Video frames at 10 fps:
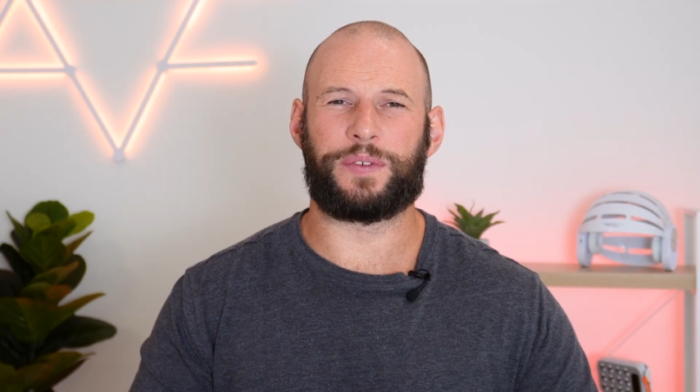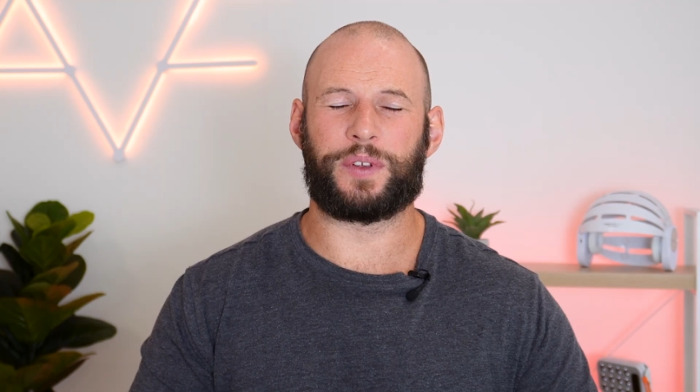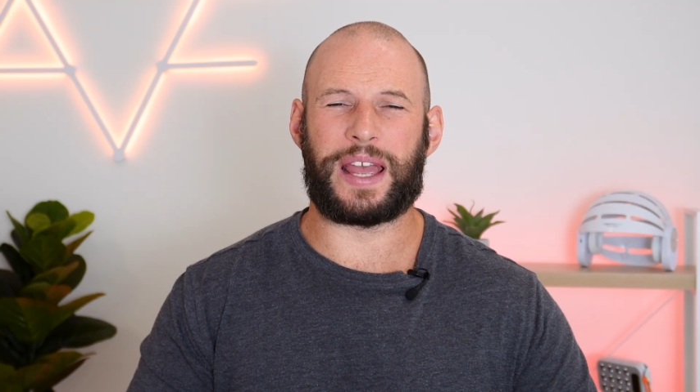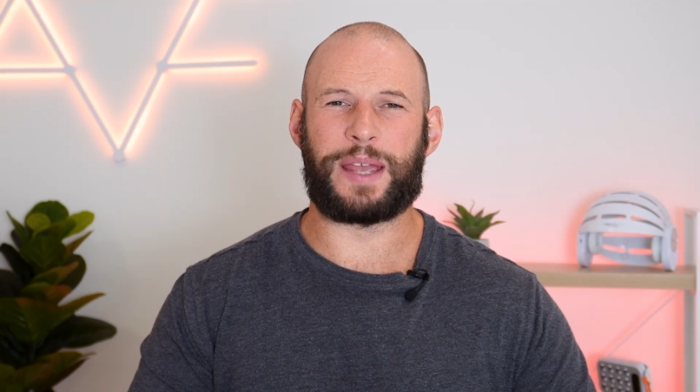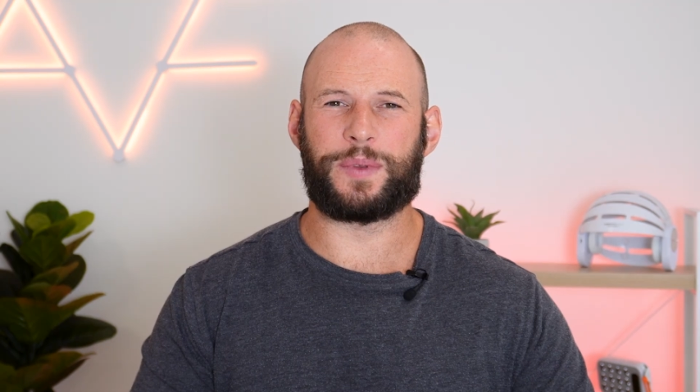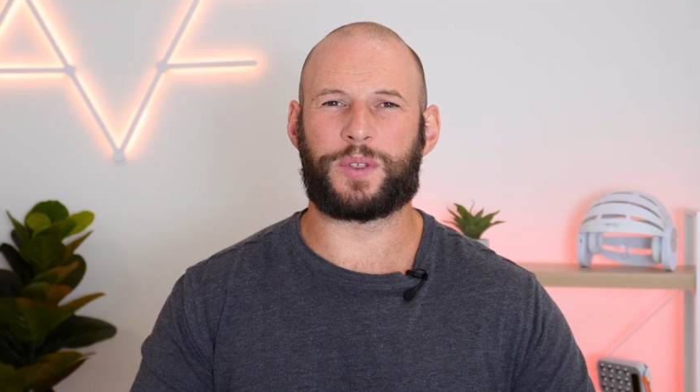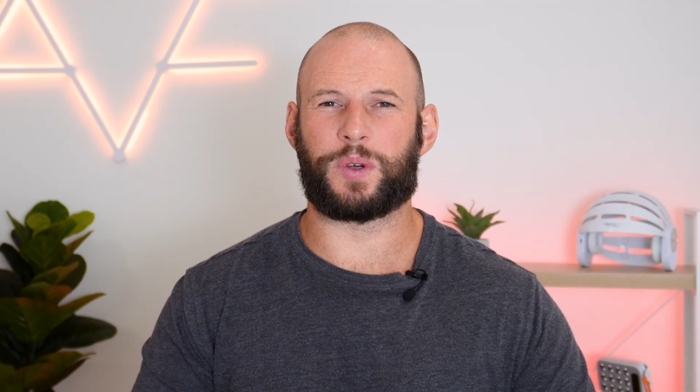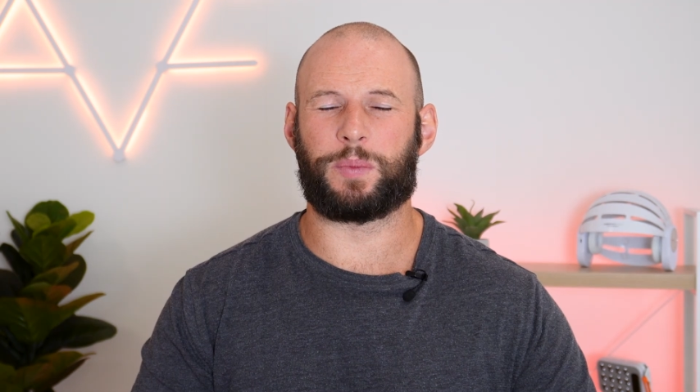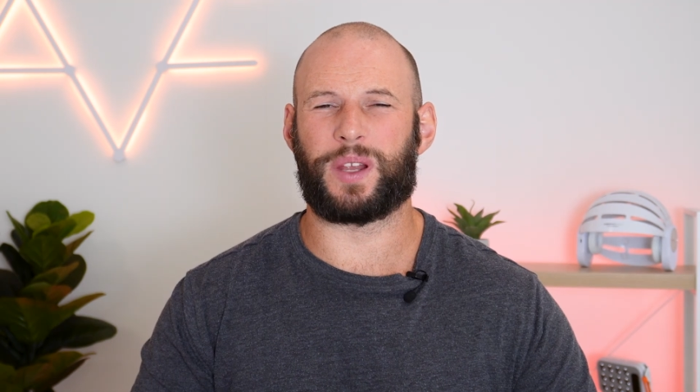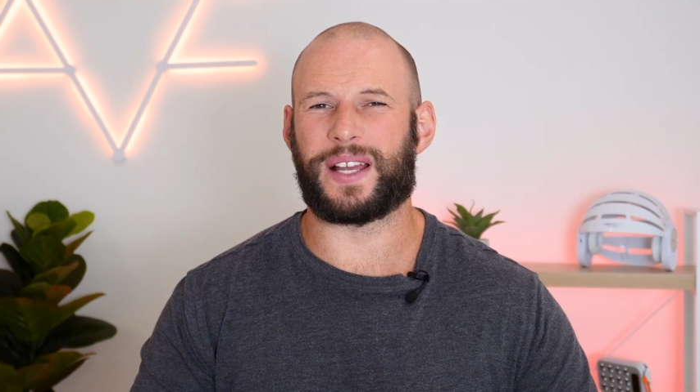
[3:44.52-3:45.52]
If you're aiming to
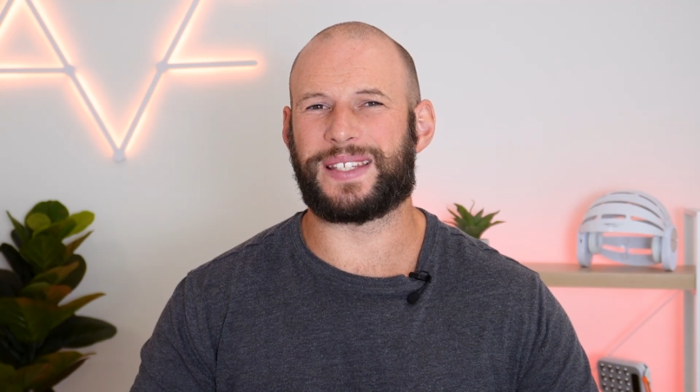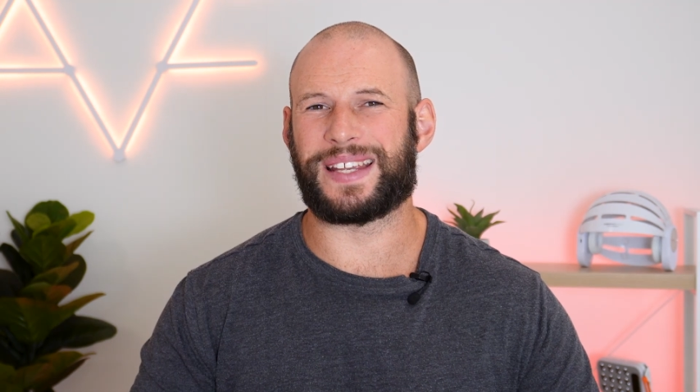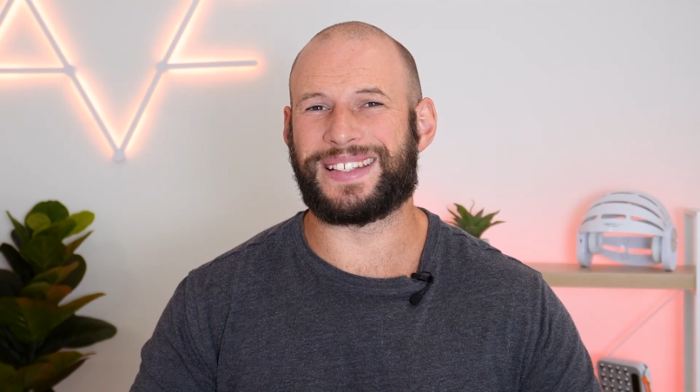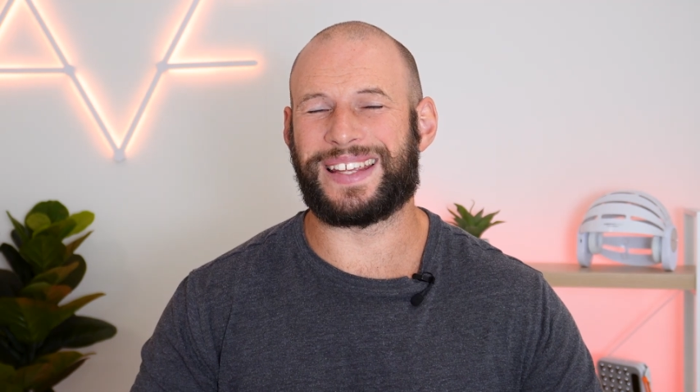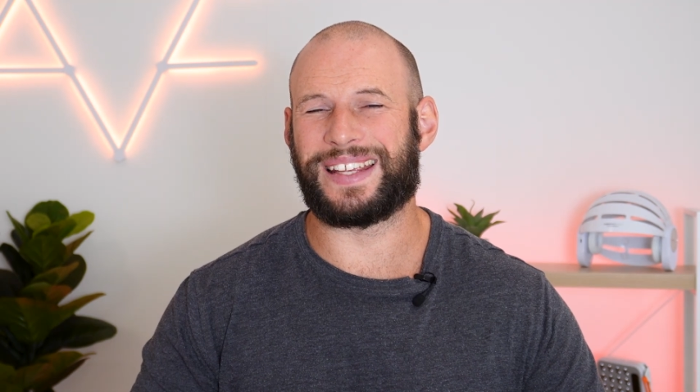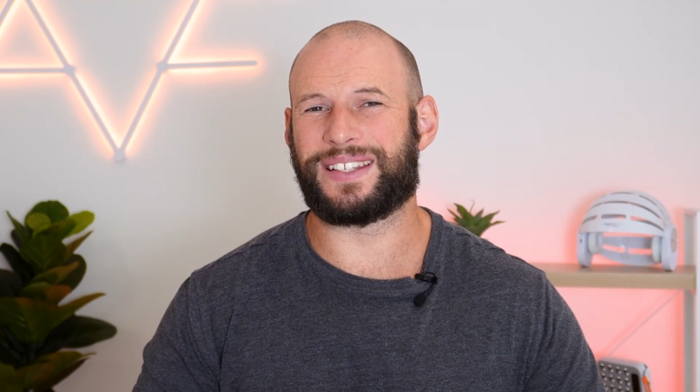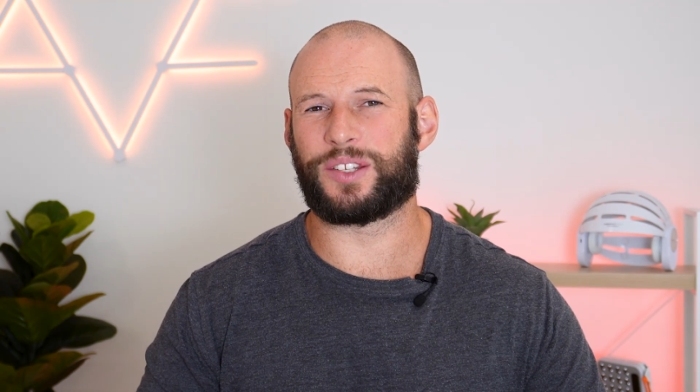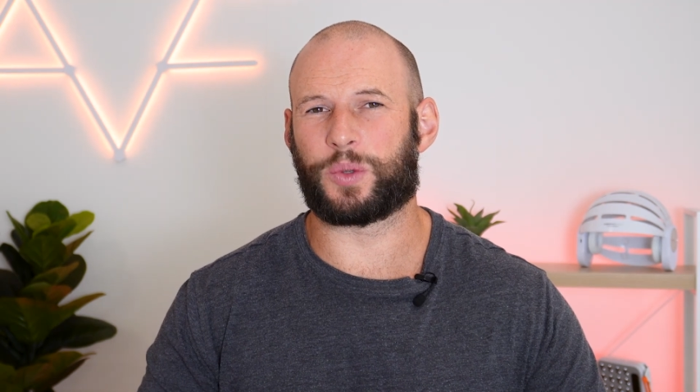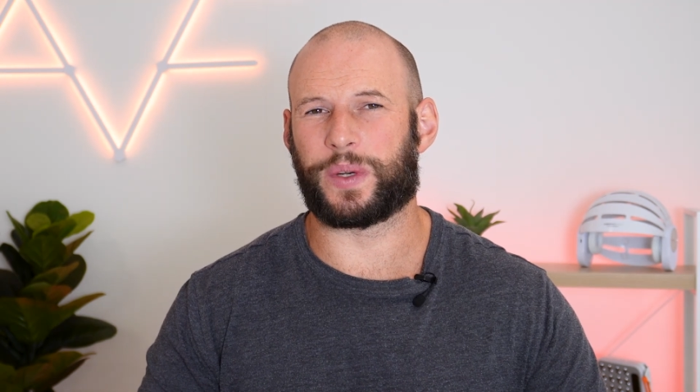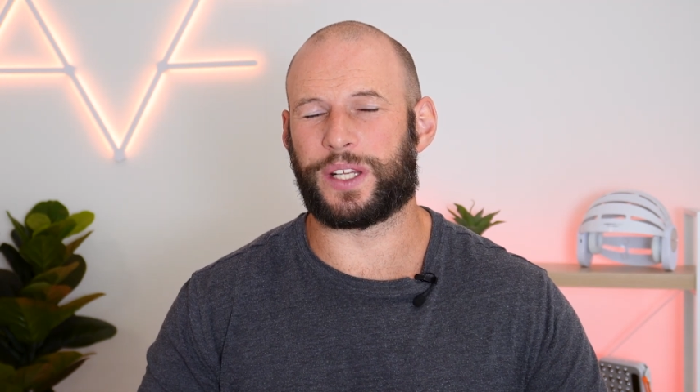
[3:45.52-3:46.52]
apply, say, 10
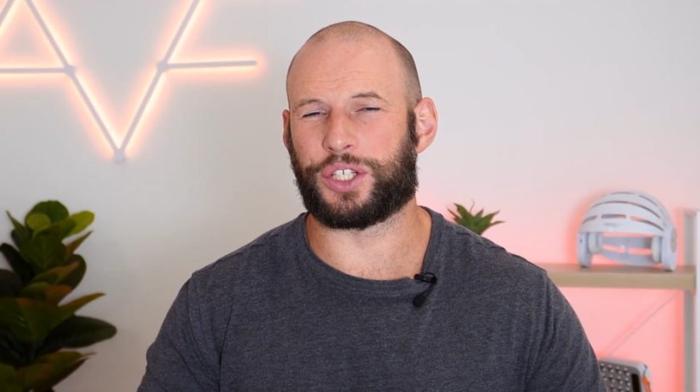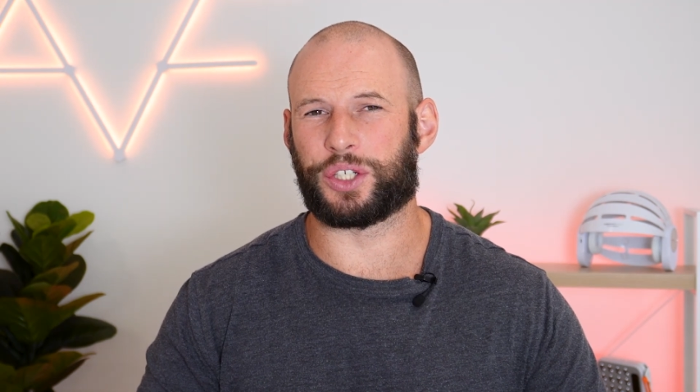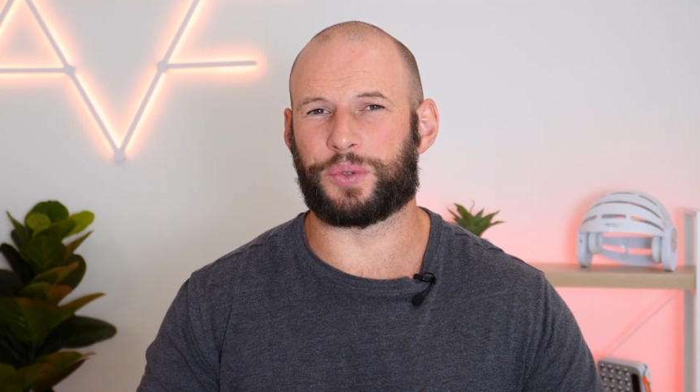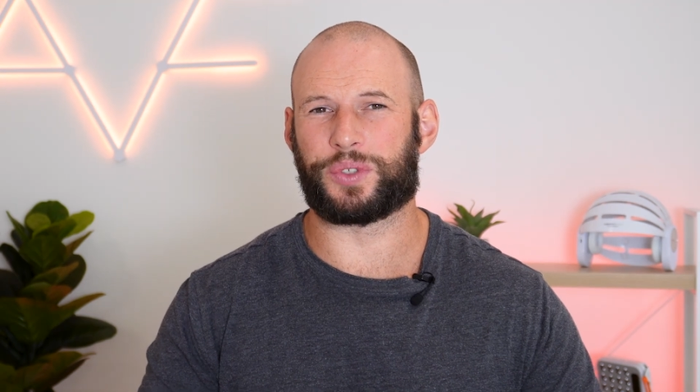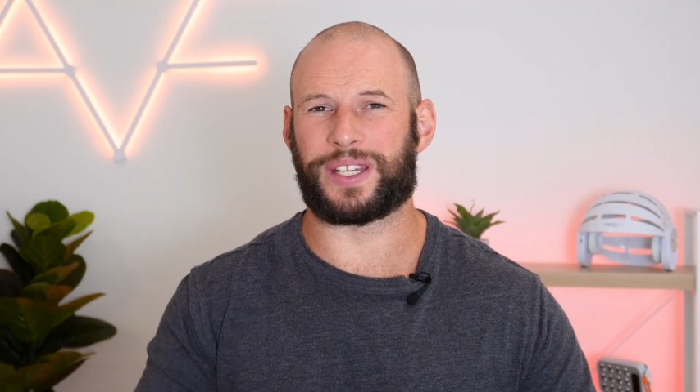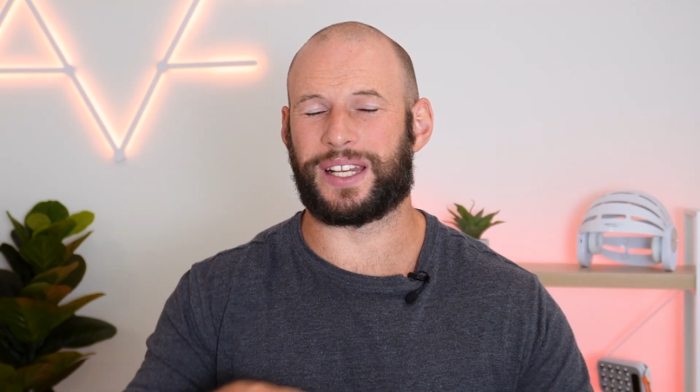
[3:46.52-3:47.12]
to 20 joules